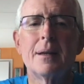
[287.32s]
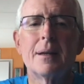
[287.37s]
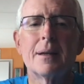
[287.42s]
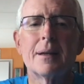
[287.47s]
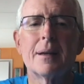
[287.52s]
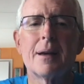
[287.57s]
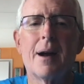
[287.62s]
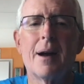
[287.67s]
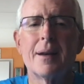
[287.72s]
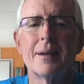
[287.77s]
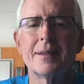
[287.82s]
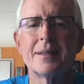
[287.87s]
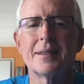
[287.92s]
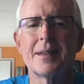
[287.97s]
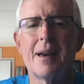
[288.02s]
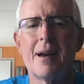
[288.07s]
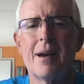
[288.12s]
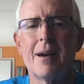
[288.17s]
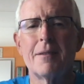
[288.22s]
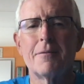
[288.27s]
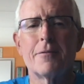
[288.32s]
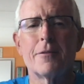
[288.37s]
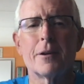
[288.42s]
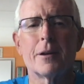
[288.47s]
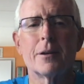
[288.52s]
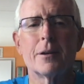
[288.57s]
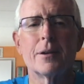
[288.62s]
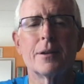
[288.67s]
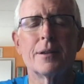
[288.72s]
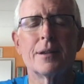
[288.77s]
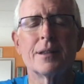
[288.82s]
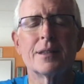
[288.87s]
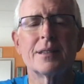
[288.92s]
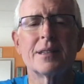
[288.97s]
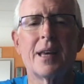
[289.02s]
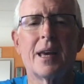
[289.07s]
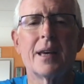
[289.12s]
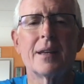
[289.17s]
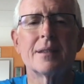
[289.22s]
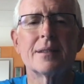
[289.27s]
God is God, for goodness
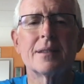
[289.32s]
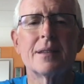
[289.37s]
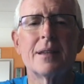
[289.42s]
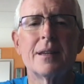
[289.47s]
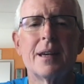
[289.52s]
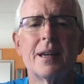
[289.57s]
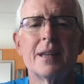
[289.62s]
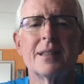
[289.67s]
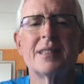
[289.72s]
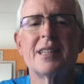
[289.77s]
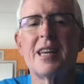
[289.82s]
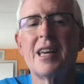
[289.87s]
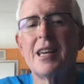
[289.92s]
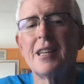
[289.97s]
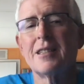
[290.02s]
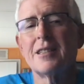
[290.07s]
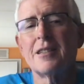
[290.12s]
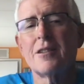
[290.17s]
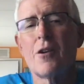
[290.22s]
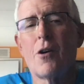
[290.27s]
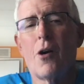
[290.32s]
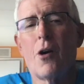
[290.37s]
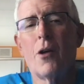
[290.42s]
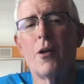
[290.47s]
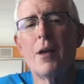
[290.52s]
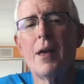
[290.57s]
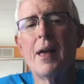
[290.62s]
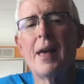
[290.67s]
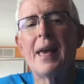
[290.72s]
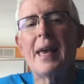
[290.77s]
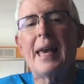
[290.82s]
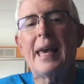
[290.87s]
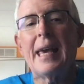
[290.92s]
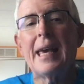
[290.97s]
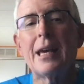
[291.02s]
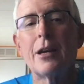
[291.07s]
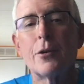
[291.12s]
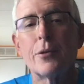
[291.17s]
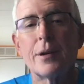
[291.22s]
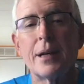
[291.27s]
sakes. It's his call.
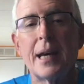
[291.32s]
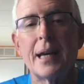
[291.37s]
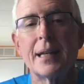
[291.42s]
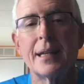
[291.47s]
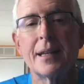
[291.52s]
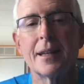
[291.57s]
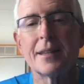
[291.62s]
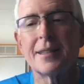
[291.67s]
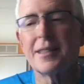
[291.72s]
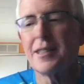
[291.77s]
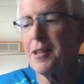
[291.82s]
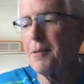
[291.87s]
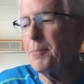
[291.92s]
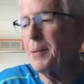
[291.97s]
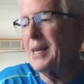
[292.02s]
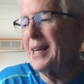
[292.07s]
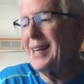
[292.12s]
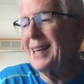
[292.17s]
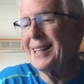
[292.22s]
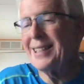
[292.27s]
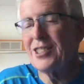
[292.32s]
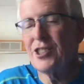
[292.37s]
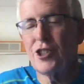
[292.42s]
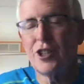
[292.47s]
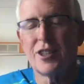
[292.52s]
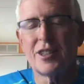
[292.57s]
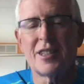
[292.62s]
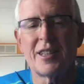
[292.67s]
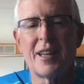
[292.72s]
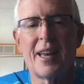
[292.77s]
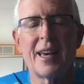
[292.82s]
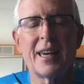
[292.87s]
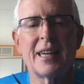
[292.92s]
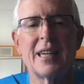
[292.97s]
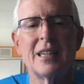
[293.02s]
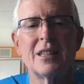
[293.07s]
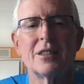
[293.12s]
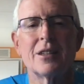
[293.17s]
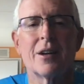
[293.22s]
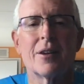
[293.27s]
He created us to be just like
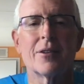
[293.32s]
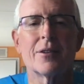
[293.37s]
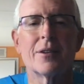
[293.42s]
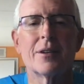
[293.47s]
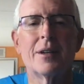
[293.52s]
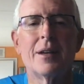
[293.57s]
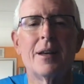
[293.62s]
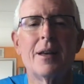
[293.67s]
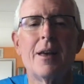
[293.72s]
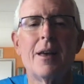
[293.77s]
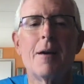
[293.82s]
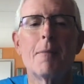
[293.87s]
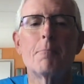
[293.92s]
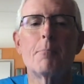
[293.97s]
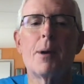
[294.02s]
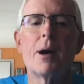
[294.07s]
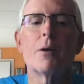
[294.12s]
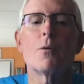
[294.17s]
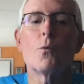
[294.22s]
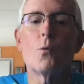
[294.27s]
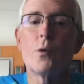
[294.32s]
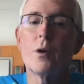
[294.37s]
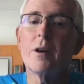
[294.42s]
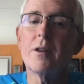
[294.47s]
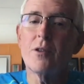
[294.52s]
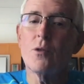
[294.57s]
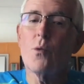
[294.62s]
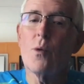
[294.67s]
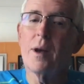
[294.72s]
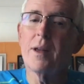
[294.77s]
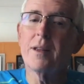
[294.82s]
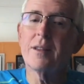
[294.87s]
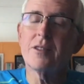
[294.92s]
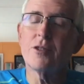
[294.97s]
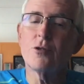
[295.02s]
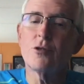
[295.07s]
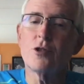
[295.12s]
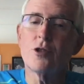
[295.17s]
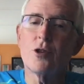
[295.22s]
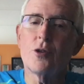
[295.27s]
each other. But we're the ones
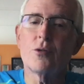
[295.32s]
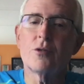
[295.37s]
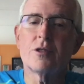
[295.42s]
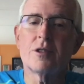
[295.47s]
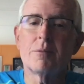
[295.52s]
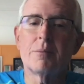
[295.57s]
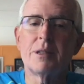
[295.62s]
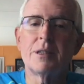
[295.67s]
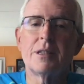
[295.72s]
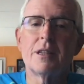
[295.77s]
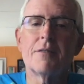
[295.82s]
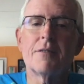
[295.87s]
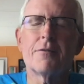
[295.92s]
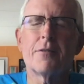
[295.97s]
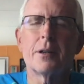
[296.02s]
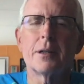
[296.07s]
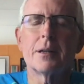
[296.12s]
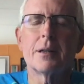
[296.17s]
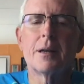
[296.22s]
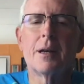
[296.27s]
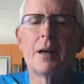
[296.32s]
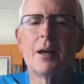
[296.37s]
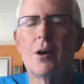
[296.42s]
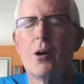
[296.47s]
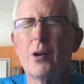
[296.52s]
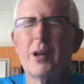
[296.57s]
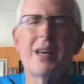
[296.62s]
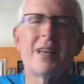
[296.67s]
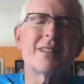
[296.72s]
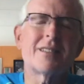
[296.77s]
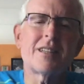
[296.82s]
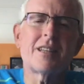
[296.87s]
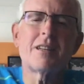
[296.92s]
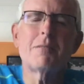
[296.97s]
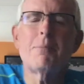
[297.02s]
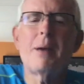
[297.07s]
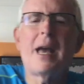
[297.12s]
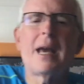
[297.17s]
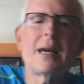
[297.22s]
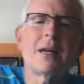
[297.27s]
who choose to be different. Okay, let's get
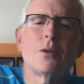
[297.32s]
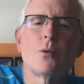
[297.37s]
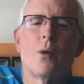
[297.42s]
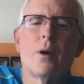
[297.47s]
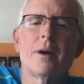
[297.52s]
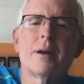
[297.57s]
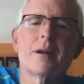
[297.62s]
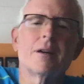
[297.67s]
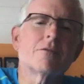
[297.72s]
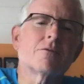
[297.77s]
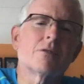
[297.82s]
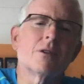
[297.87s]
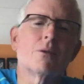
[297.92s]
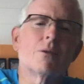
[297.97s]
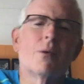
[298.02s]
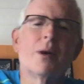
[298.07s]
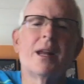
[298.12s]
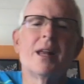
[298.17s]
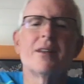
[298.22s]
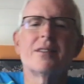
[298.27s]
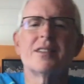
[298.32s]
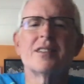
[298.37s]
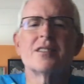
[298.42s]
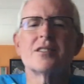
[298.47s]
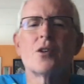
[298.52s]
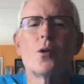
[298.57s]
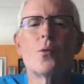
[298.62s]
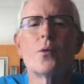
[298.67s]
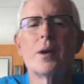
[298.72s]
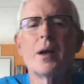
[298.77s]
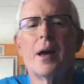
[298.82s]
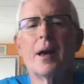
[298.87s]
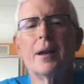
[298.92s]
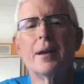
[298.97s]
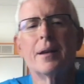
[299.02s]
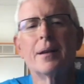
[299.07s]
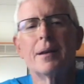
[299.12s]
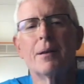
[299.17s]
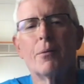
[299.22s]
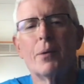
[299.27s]
back into our country. What else is going on?
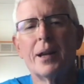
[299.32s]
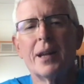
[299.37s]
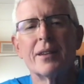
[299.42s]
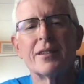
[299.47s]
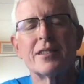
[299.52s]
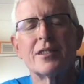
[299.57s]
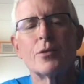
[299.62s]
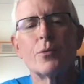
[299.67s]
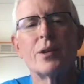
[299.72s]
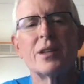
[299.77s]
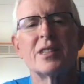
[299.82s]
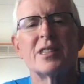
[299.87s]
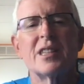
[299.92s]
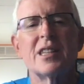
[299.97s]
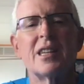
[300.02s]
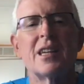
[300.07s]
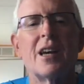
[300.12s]
What else do we see